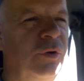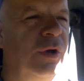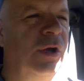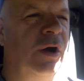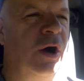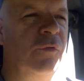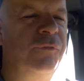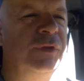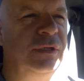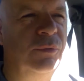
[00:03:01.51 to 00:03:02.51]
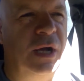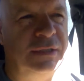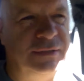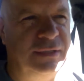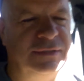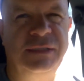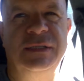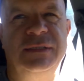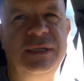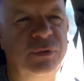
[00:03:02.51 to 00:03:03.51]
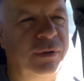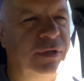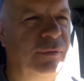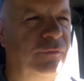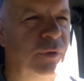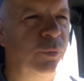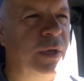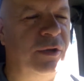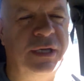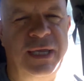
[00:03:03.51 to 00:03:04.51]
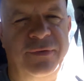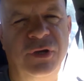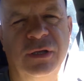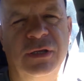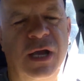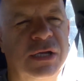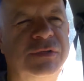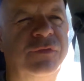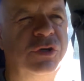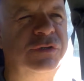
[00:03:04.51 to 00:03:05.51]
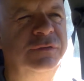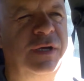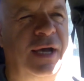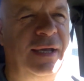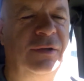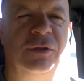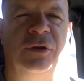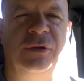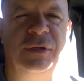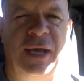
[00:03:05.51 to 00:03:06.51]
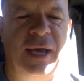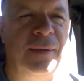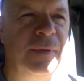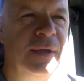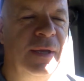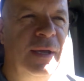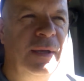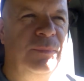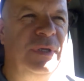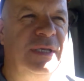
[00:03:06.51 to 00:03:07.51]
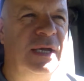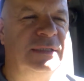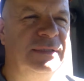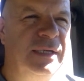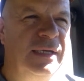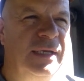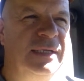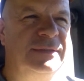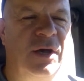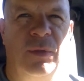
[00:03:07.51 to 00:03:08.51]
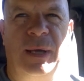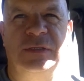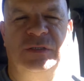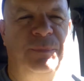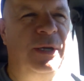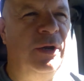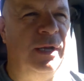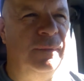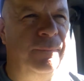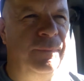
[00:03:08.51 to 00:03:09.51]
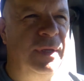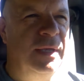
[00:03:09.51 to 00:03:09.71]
So hopefully you watch this and you see where I'm coming from, whether I gave it a controversial title or not, because it's all about the Spirit.